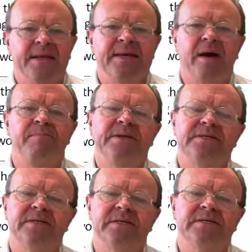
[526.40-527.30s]
Now,
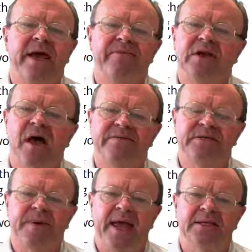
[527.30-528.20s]
businesses have a
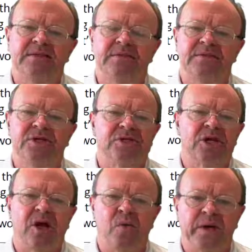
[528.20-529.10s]
lifespan just
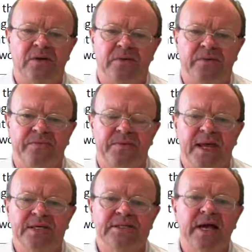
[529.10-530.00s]
like we do.
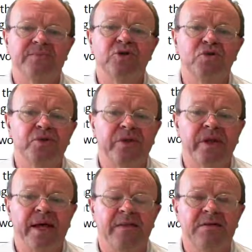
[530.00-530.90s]
Some shorter
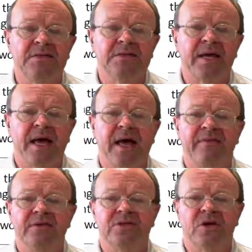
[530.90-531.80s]
than others,
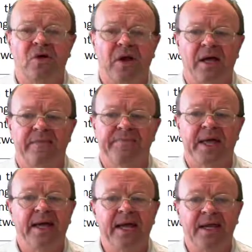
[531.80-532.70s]
others longer.
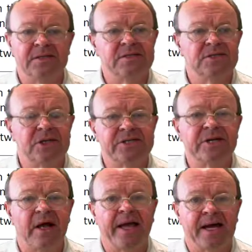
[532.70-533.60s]
Again, just
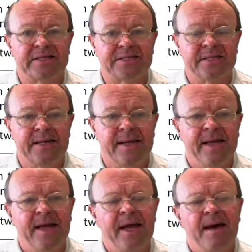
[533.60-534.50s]
like us.
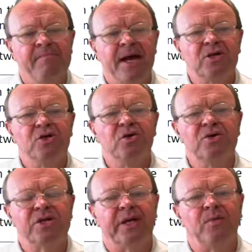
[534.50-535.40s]
But
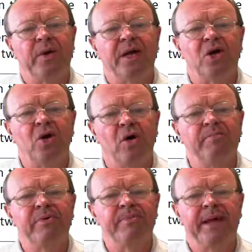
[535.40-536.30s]
usually we are
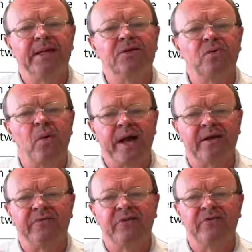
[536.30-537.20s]
not prepared to
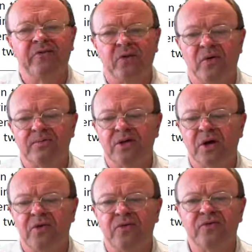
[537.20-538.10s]
wait for the firm to
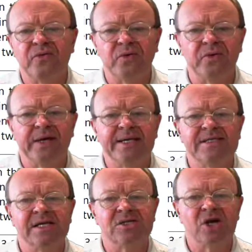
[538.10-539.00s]
go through
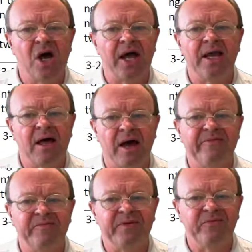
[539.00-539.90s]
its entire
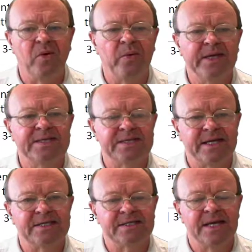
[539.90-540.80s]
life before we
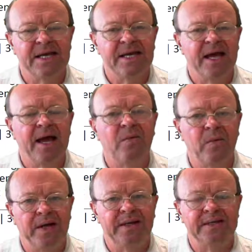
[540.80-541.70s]
assess how
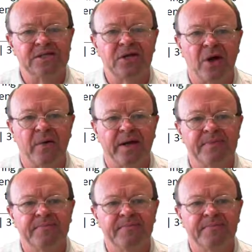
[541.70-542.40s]
well it is going.